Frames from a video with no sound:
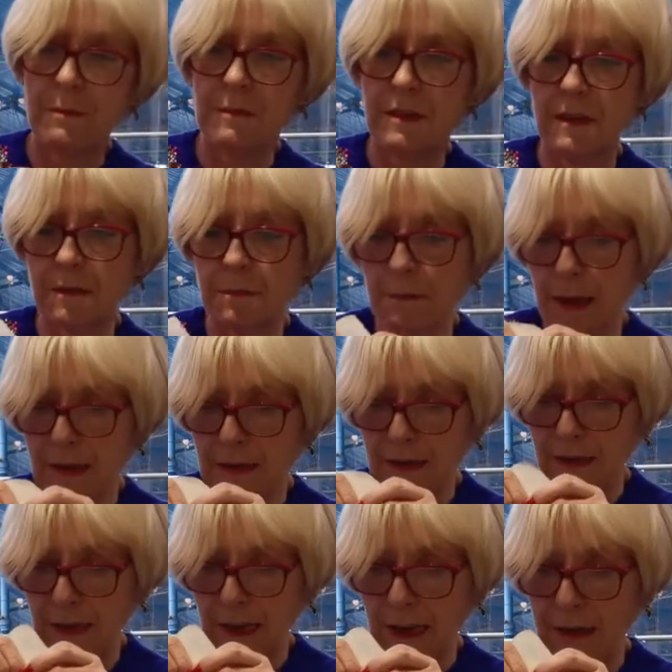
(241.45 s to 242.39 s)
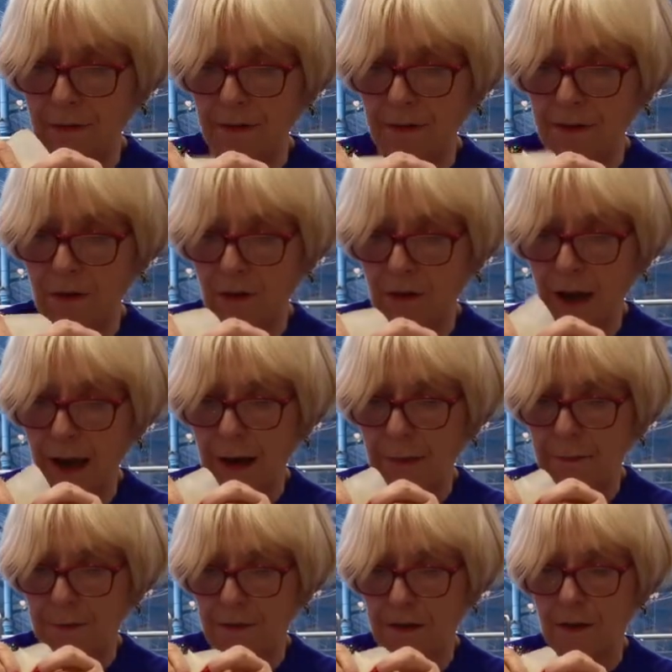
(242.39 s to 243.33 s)
Doesn't matter again if it's not
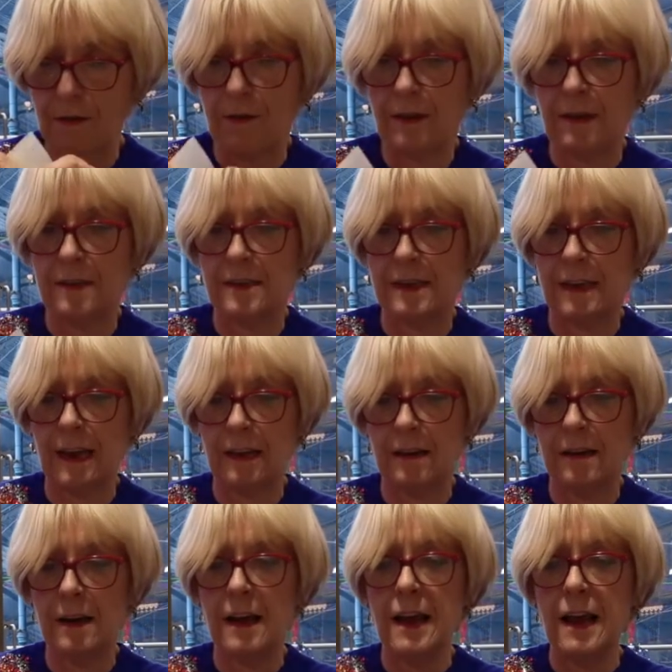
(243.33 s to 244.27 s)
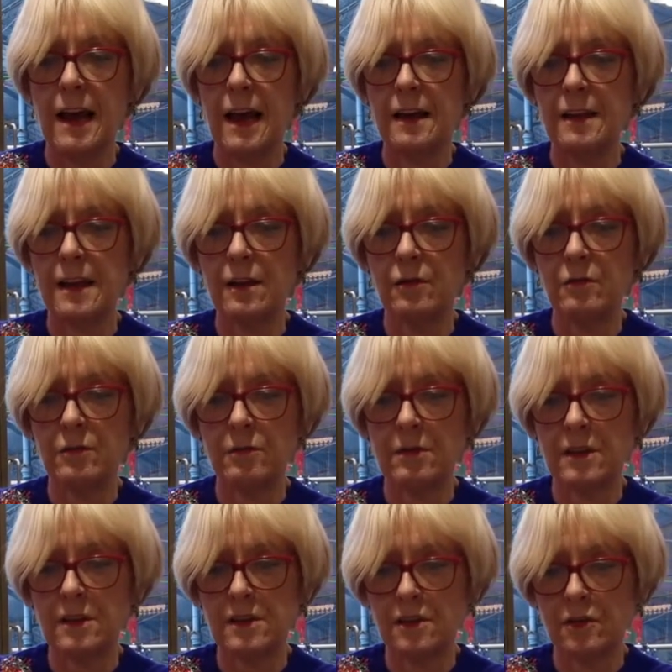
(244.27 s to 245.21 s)
absolutely together. And then all you
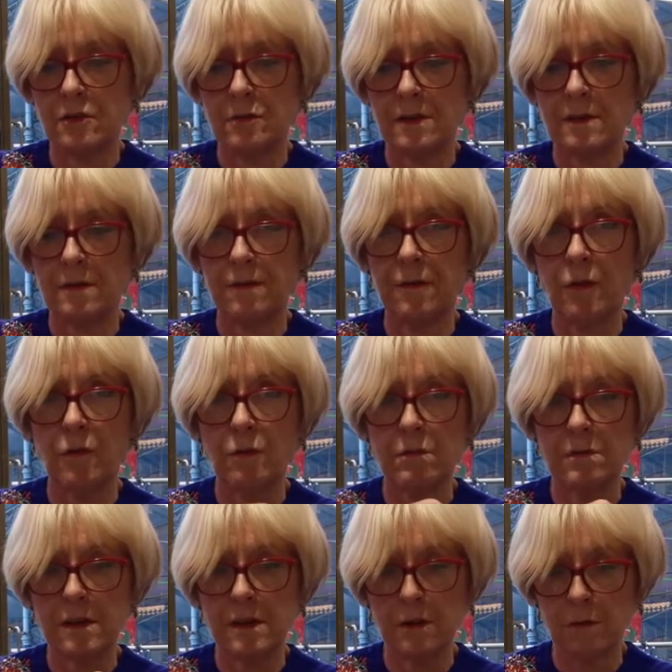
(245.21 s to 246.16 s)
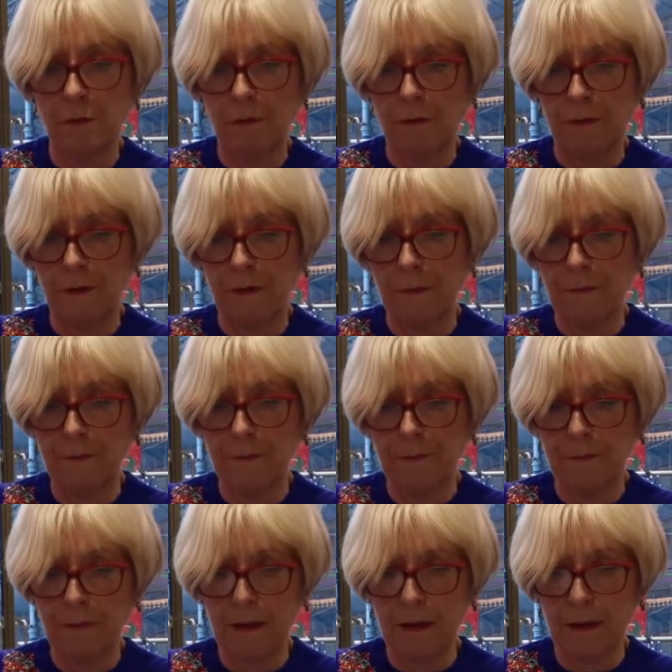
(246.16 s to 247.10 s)
need to do is fold it over,
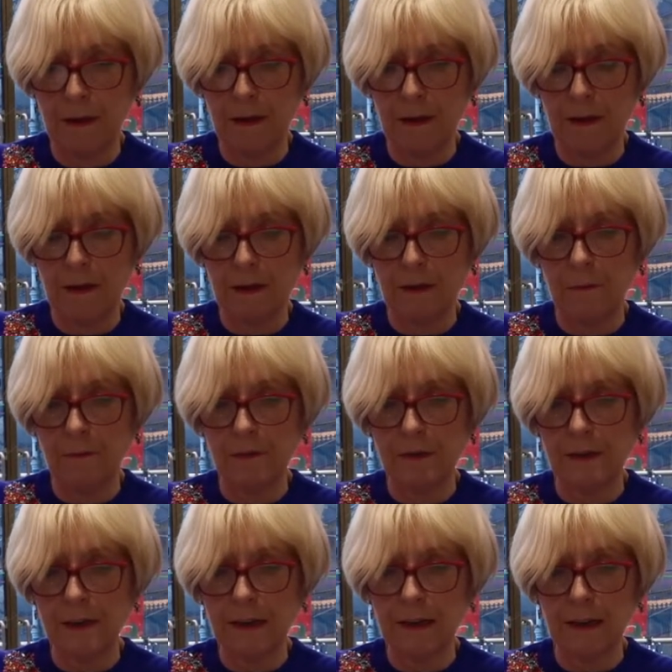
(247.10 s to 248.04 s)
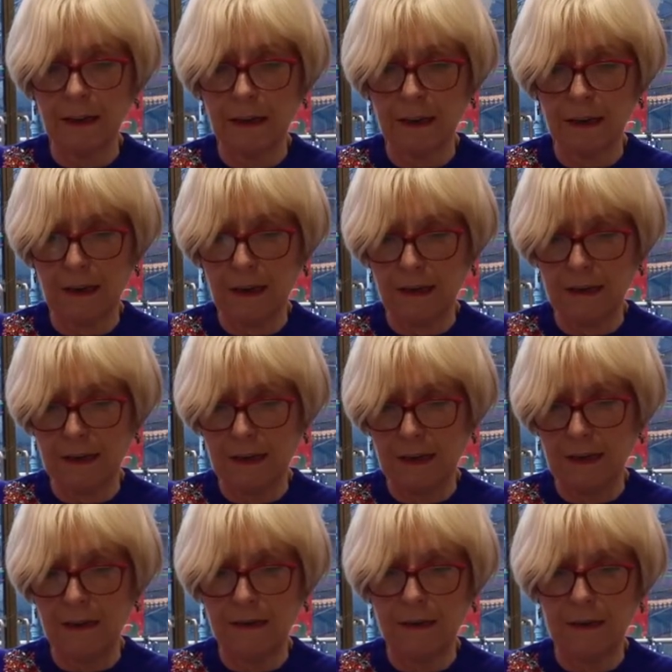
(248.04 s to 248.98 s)
put a little cut
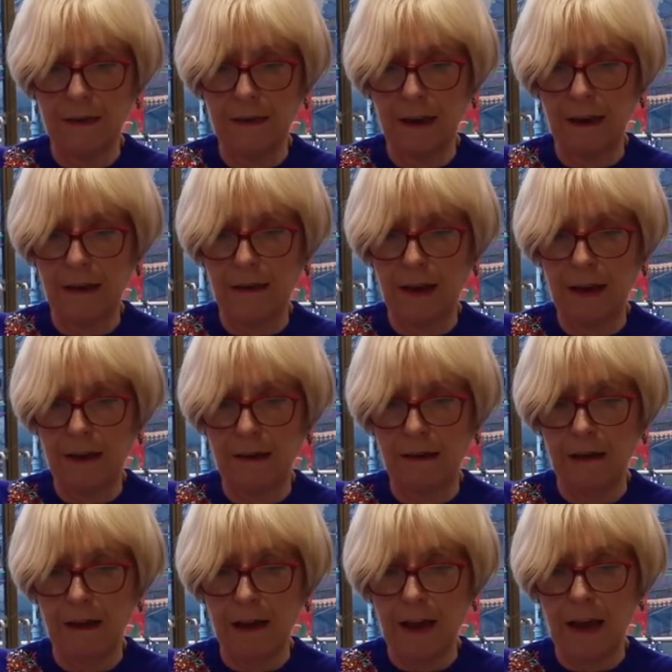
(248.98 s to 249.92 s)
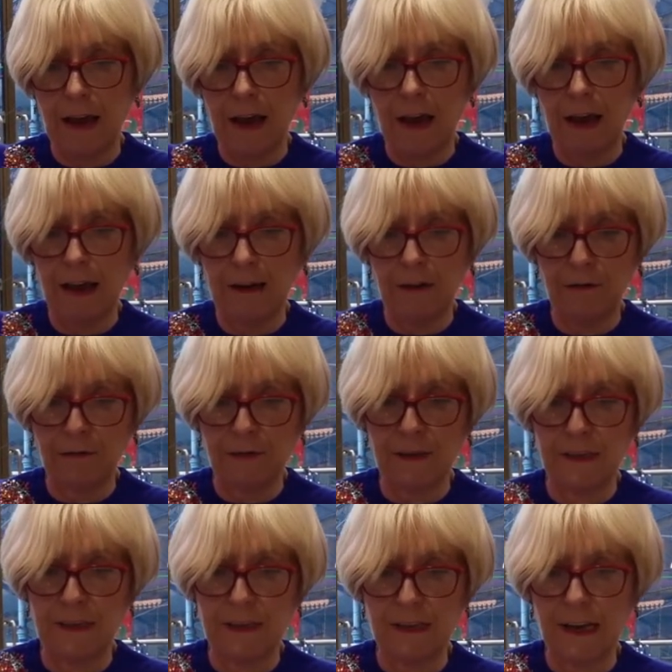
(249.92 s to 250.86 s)
in it like that, and it'll
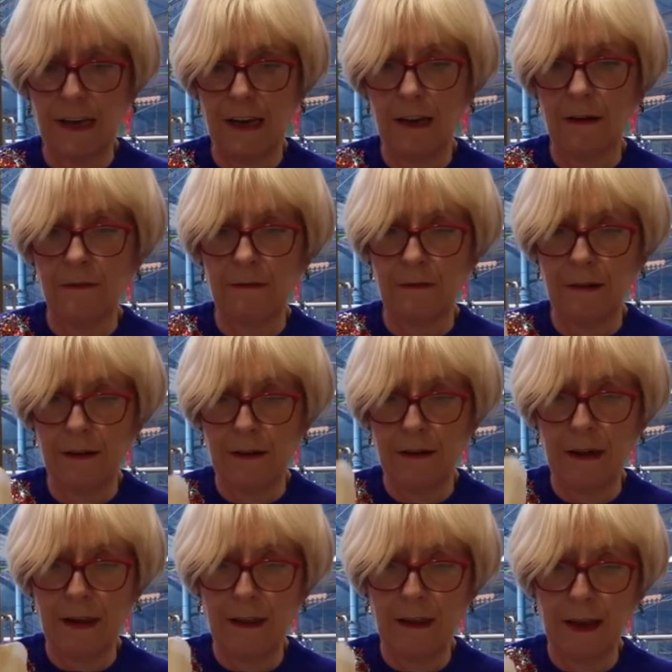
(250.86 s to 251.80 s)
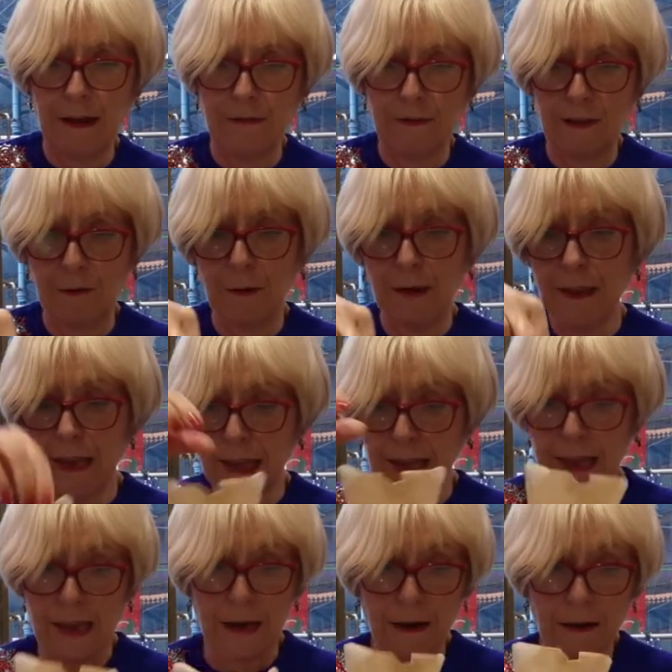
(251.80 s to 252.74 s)
stay like that. So in
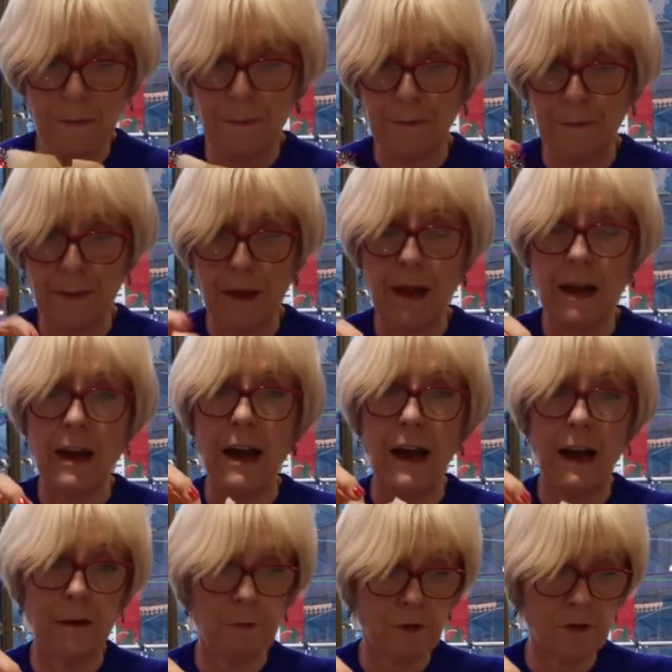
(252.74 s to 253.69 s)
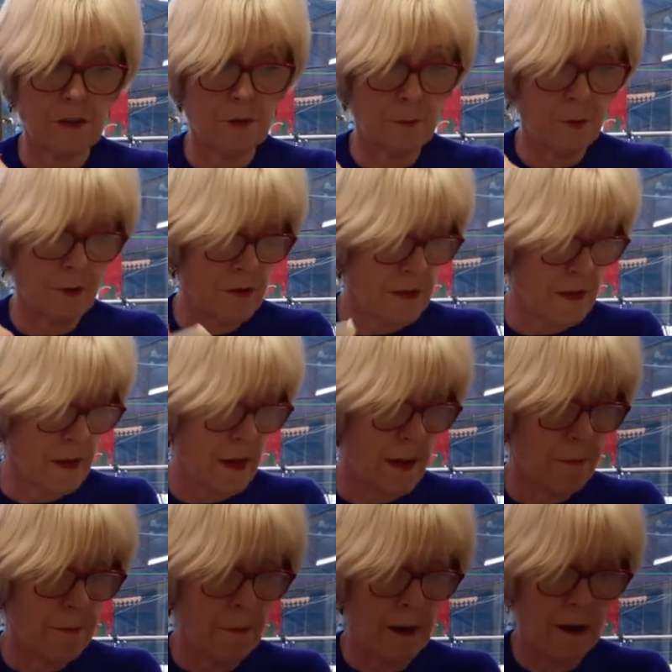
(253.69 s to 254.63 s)
here, I'm going to put
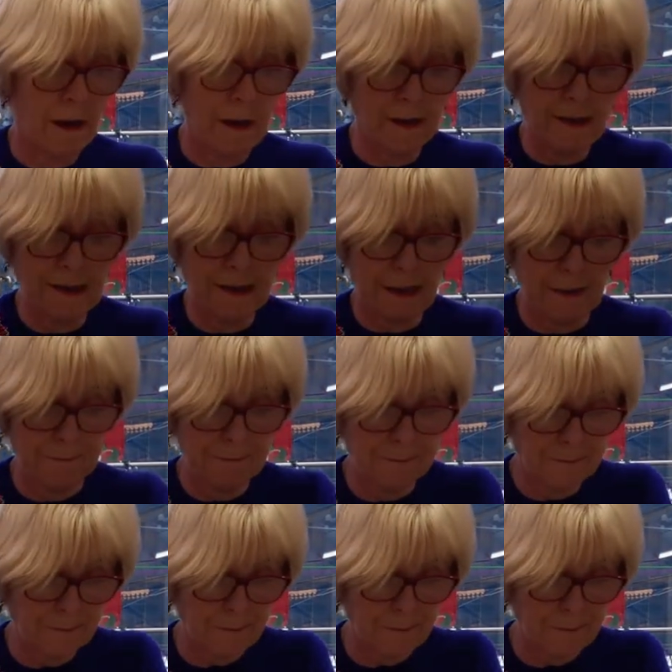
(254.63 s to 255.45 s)
my icing.